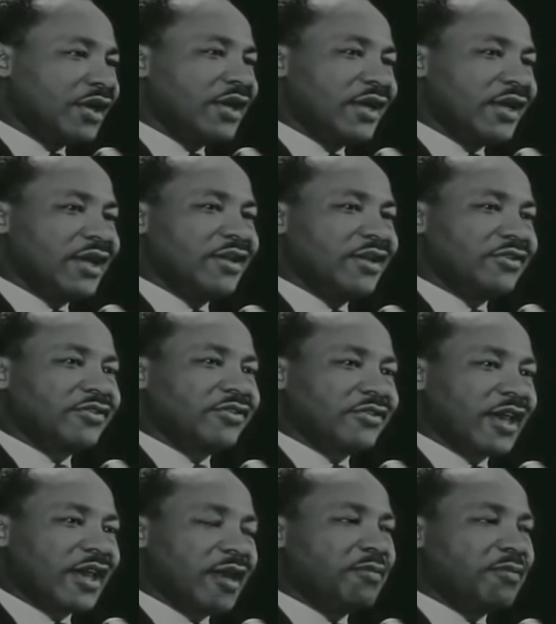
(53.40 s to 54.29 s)
in an
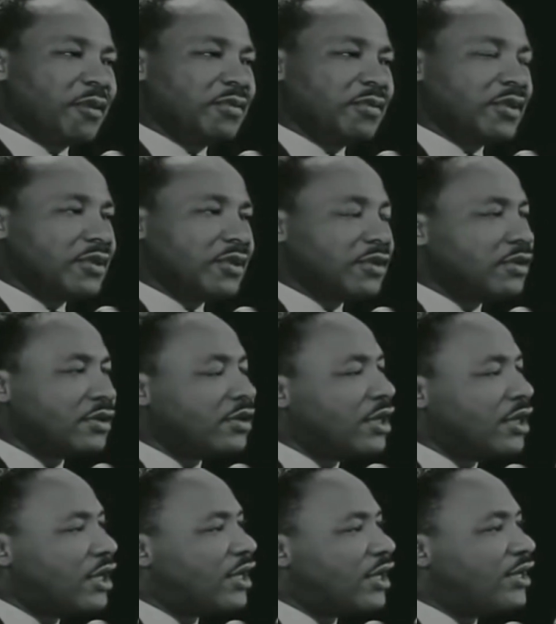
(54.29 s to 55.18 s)
inescapable
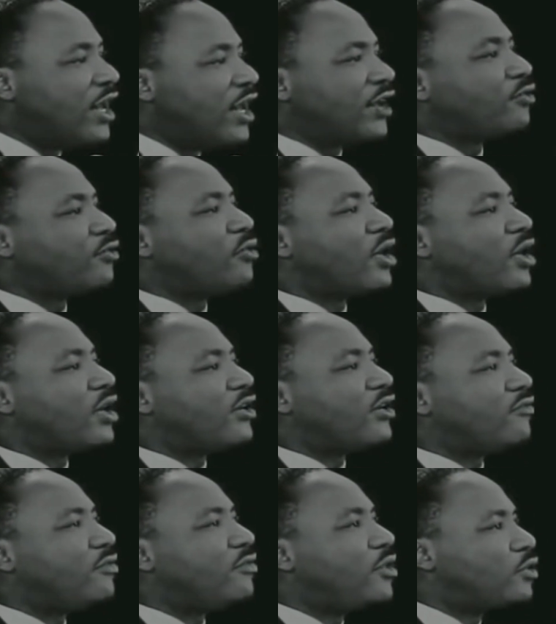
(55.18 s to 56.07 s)

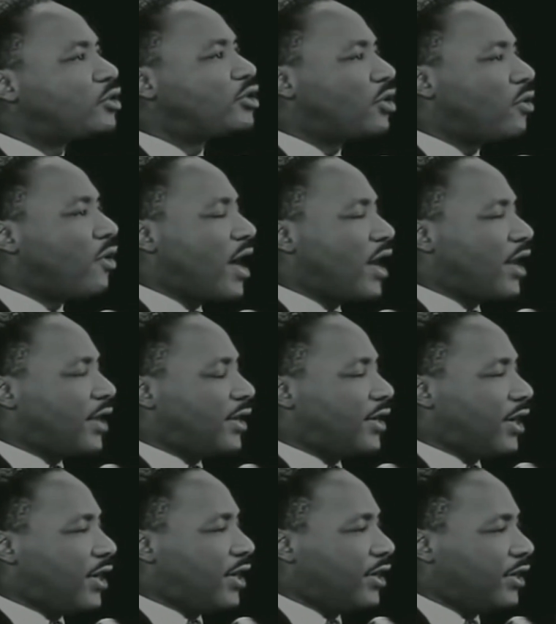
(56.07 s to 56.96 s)
network of
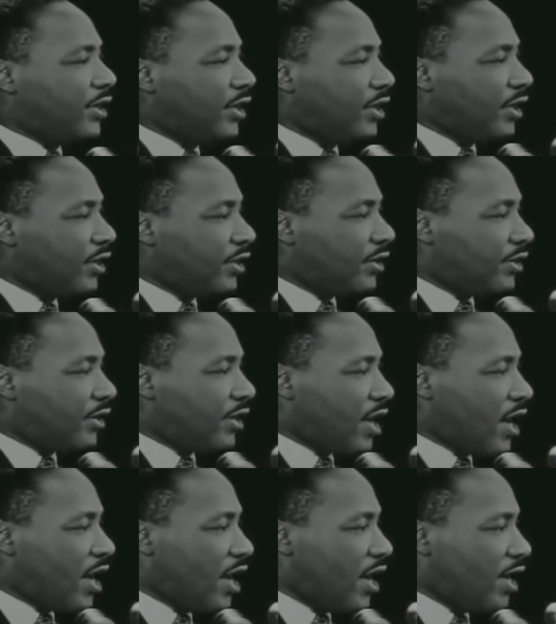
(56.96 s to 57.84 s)
mutuality,
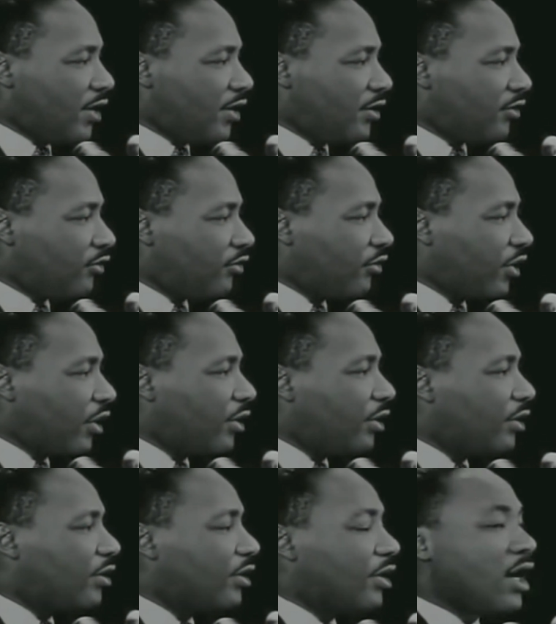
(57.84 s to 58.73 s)
tied in a
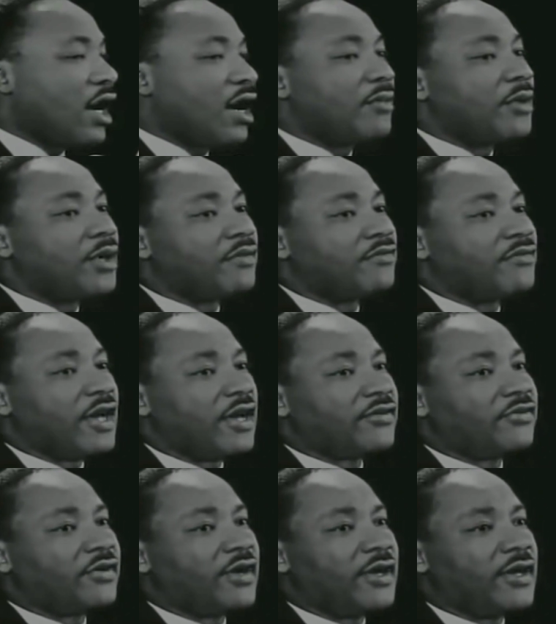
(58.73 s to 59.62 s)
single garment of
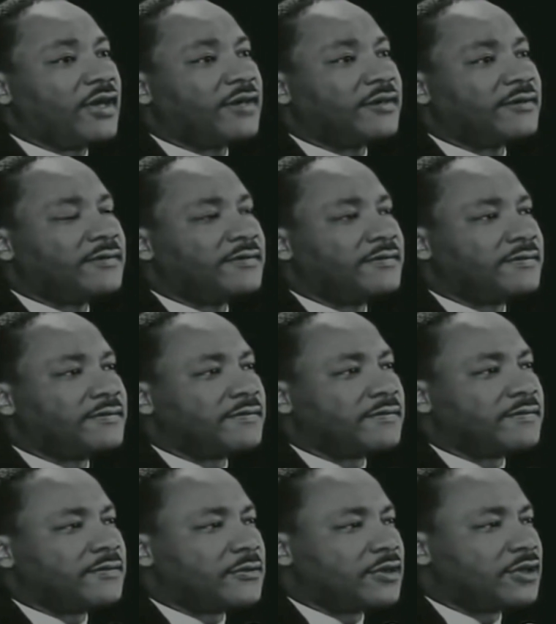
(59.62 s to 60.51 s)
destiny.
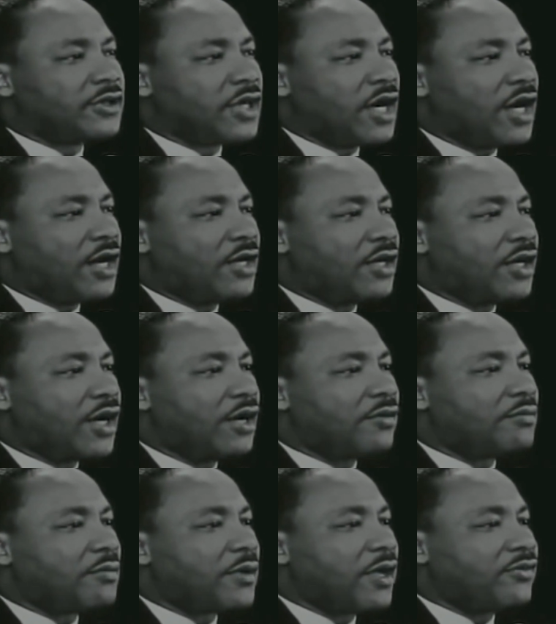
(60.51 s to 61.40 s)
John
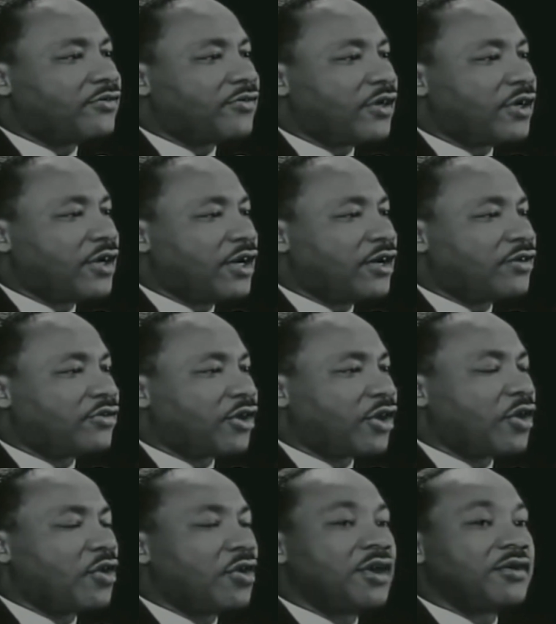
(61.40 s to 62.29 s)
Donne placed it years
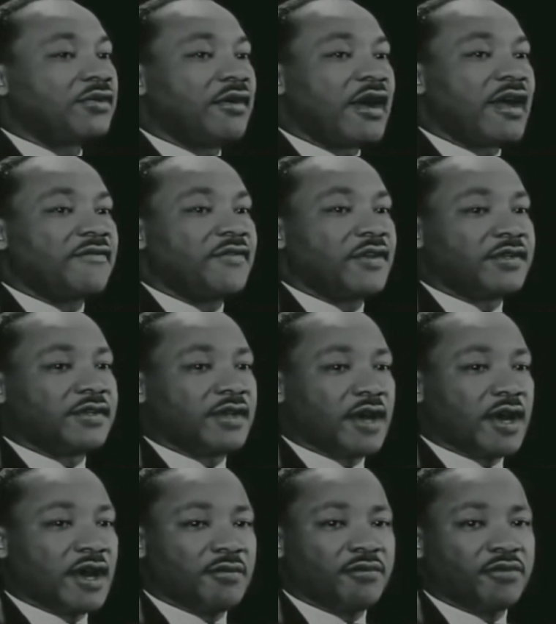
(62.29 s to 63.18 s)
ago in graphic
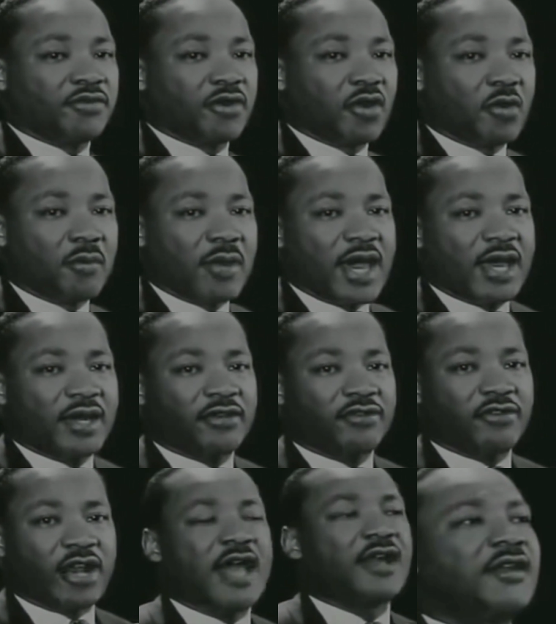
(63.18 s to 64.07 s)
terms: no man
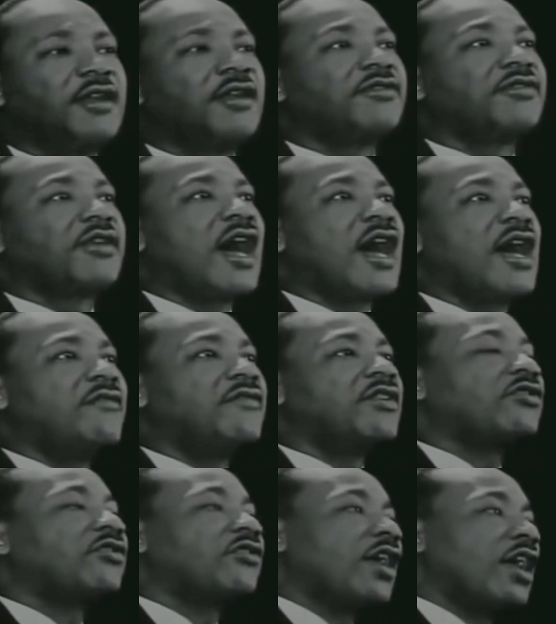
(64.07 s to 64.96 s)
is island in
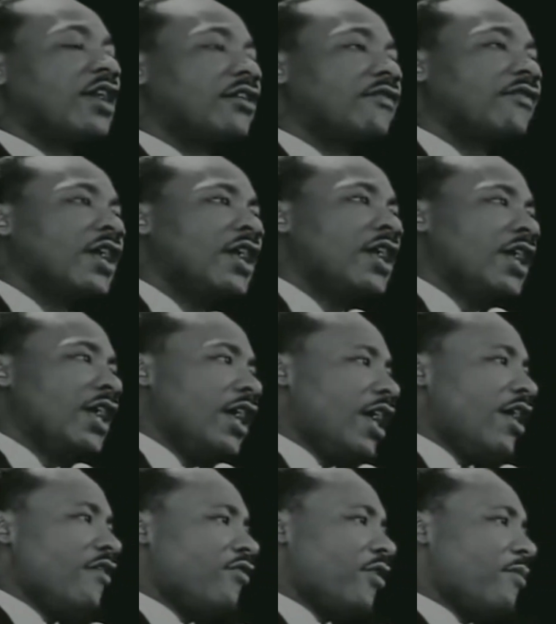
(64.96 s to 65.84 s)
tide itself.
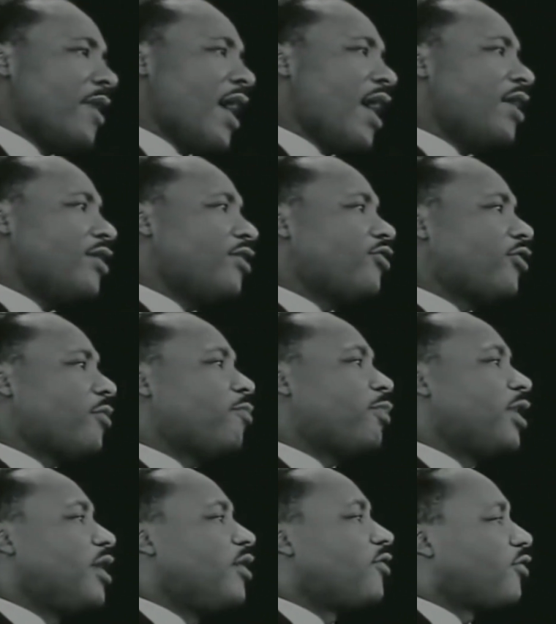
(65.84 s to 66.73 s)
Every man is a
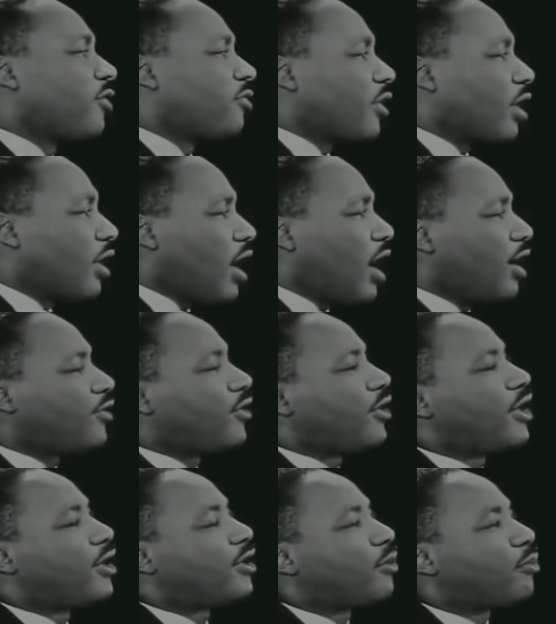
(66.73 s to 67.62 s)
piece of the
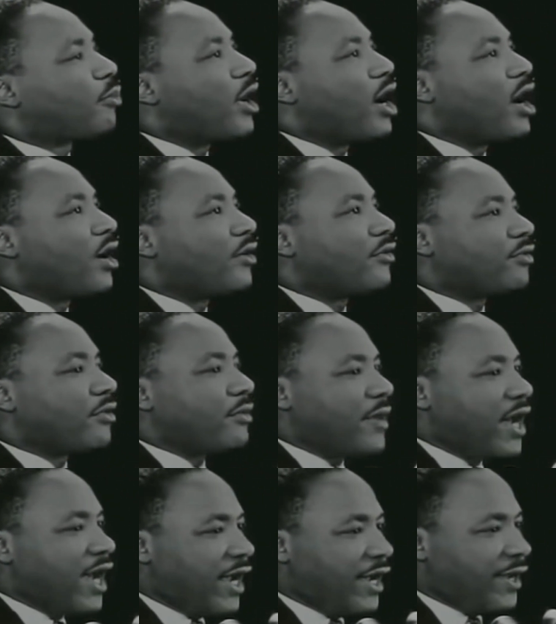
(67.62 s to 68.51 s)
continent, a part of the
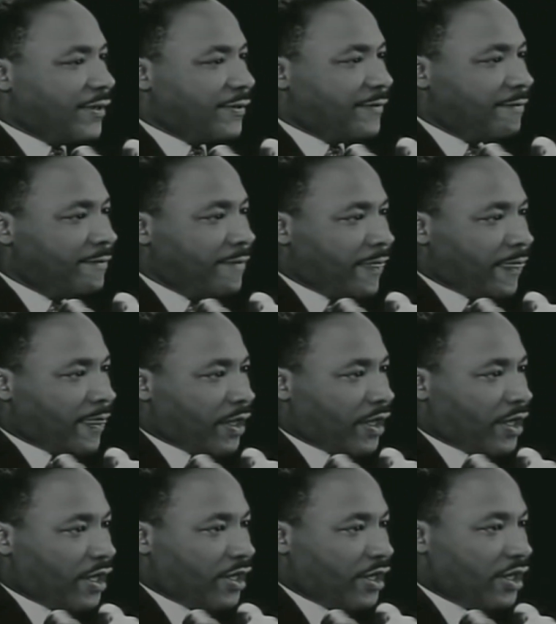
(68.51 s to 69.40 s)
main.
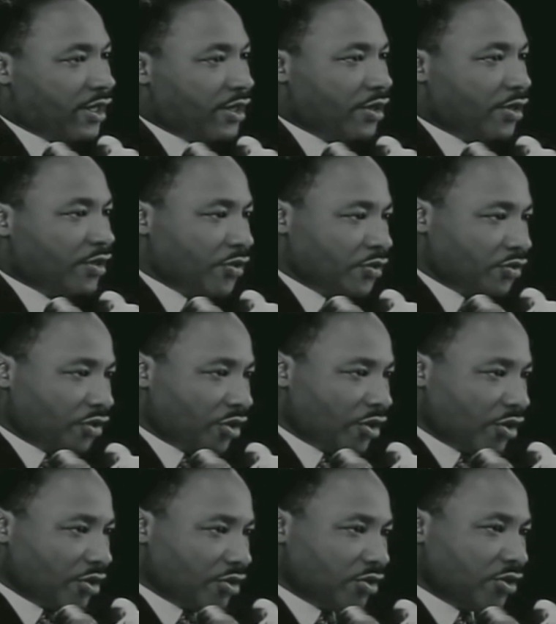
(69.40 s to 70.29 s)
And he goes
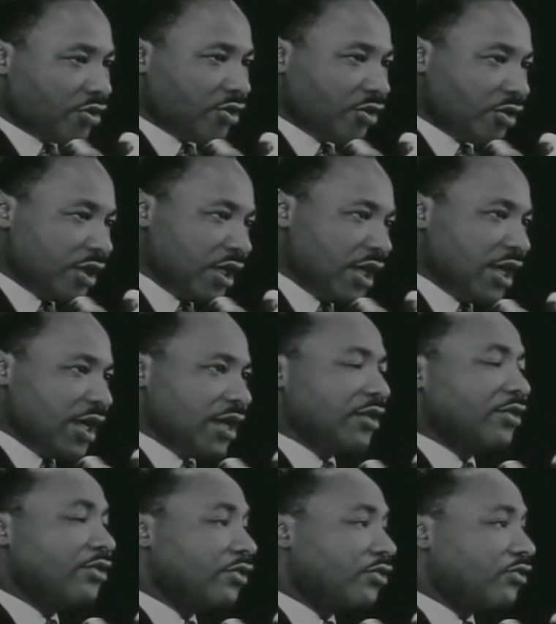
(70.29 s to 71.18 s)
on toward the
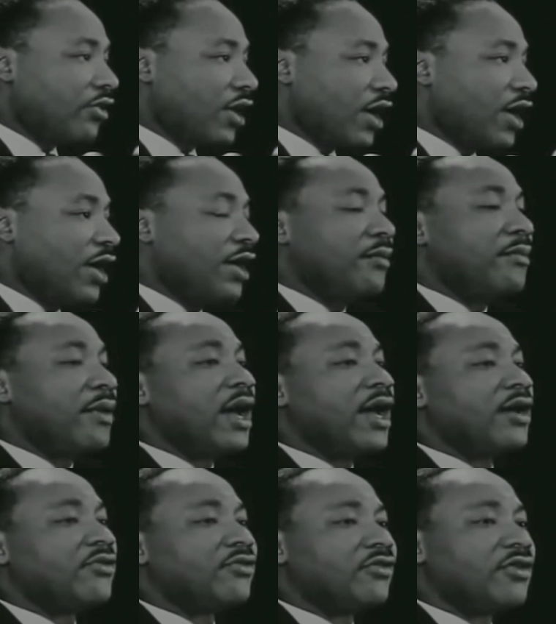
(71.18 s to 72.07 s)
end to say, any
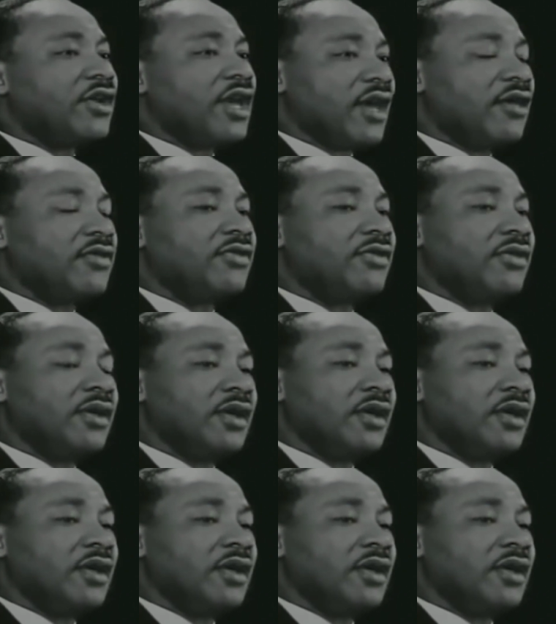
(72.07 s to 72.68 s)
man's death